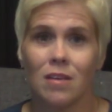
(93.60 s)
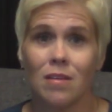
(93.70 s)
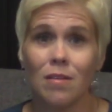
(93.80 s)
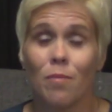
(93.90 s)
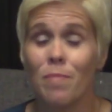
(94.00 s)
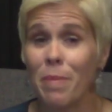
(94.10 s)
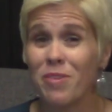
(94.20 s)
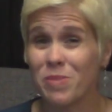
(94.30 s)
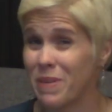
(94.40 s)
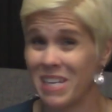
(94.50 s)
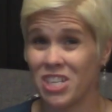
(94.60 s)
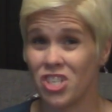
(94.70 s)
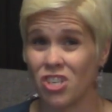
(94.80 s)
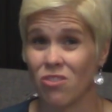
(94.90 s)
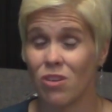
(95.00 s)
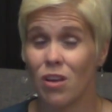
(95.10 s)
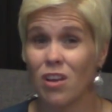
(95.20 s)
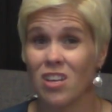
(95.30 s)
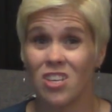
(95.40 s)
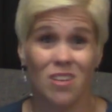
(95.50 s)
Maybe there's been an issue.
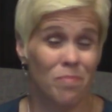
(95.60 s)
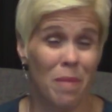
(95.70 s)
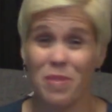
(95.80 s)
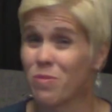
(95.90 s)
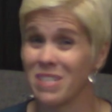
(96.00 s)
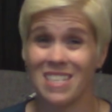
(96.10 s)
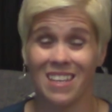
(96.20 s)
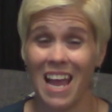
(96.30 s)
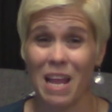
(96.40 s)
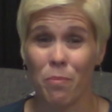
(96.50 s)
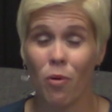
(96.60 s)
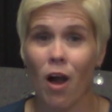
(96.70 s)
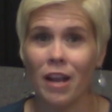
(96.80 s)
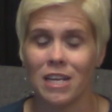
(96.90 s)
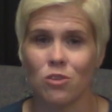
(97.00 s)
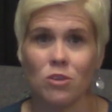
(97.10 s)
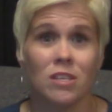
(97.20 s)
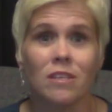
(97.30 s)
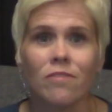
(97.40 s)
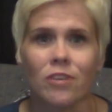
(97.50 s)
Maybe there was a delay in product or a
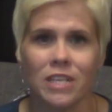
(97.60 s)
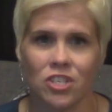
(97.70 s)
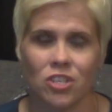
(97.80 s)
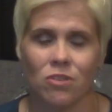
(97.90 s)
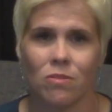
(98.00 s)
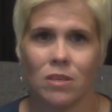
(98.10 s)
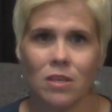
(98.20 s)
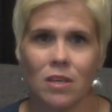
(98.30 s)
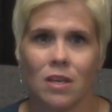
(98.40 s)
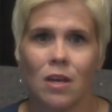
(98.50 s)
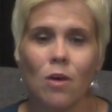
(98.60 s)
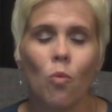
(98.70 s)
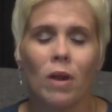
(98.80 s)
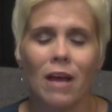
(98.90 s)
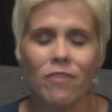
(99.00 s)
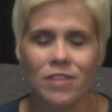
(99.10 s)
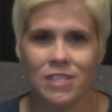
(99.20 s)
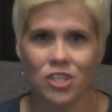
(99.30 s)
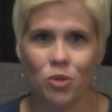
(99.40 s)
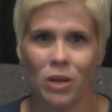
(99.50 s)
delivery issue. Whatever the
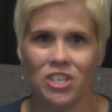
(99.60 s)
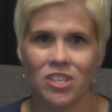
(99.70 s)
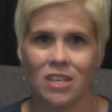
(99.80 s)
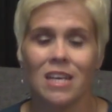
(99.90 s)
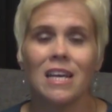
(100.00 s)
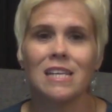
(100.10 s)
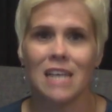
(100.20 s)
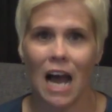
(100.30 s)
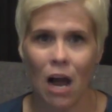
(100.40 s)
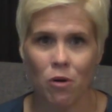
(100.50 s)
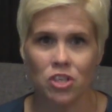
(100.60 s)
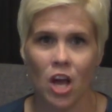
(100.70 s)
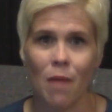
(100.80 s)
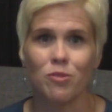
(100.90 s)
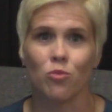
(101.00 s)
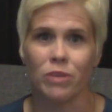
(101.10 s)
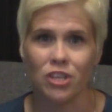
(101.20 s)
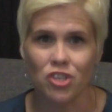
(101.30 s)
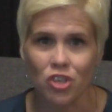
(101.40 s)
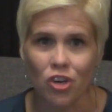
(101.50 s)
situation, it's our job to
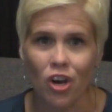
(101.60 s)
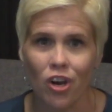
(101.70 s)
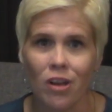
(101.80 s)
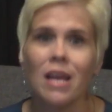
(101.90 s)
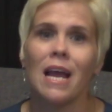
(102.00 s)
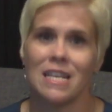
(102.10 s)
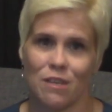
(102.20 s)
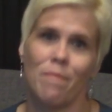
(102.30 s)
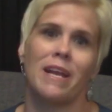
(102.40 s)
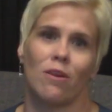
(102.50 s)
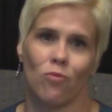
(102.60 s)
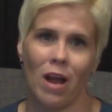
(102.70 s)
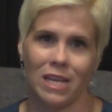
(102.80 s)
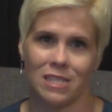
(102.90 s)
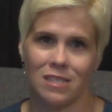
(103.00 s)
reassure her and to make it right.